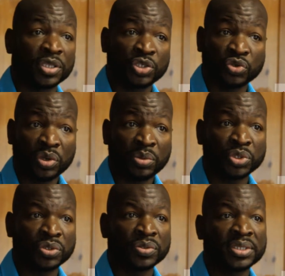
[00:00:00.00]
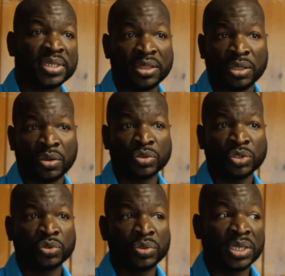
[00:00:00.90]
the scriptures that
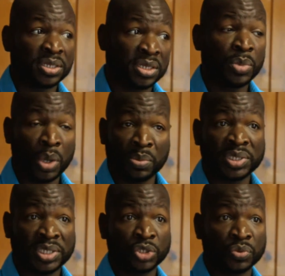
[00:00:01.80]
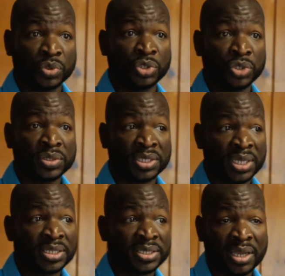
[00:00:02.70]
those who condemn homosexuals use
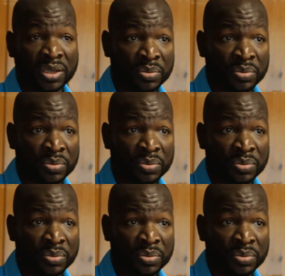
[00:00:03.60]
against that